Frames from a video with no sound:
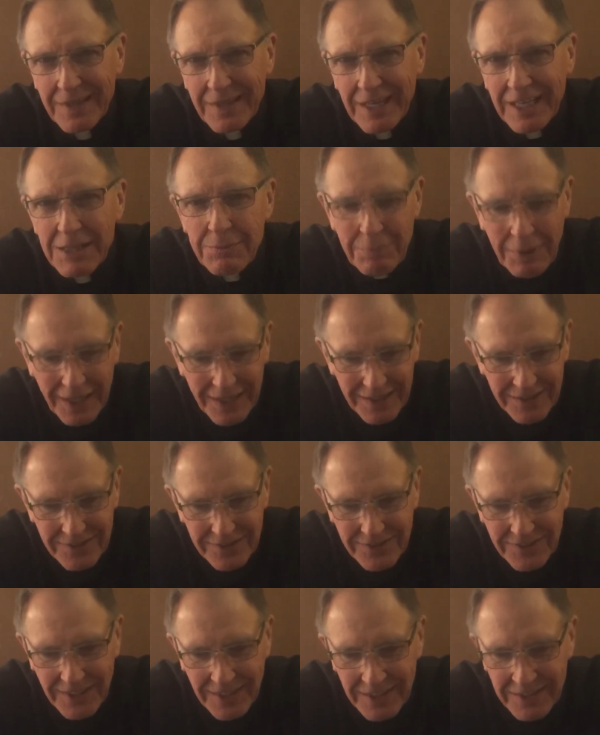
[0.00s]
and he painted
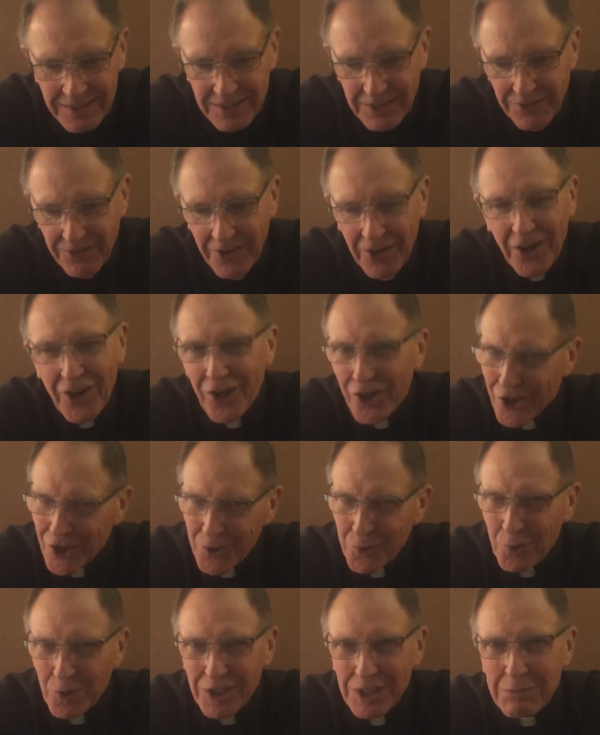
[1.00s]
scenes of
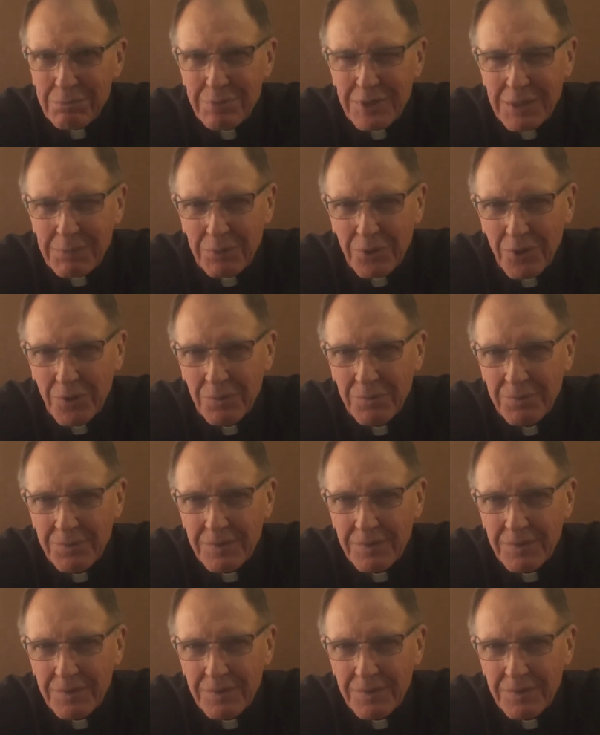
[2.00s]
hardworking people